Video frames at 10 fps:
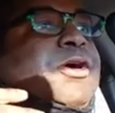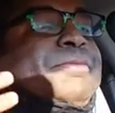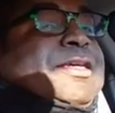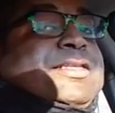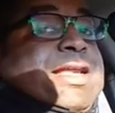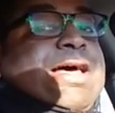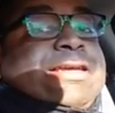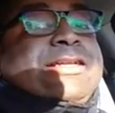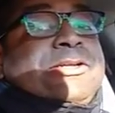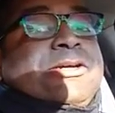Trump is not
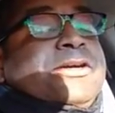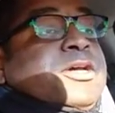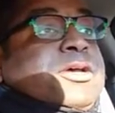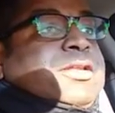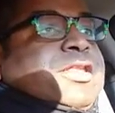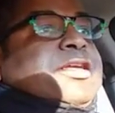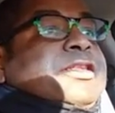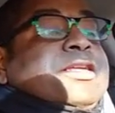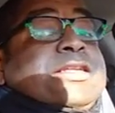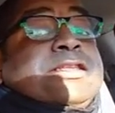Hitler.
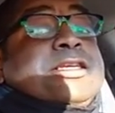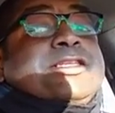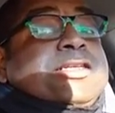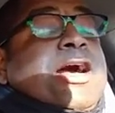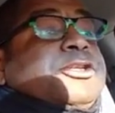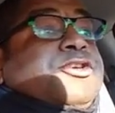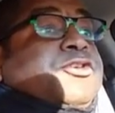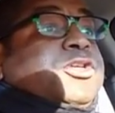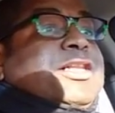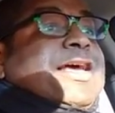This
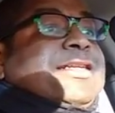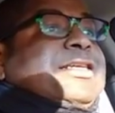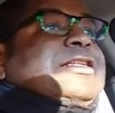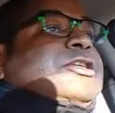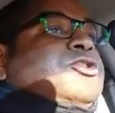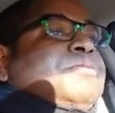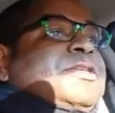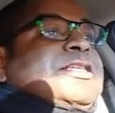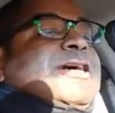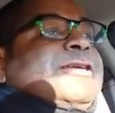controversial idea that
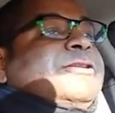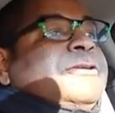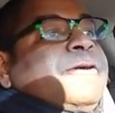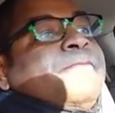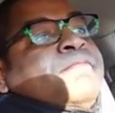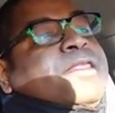Trump is not Hitler,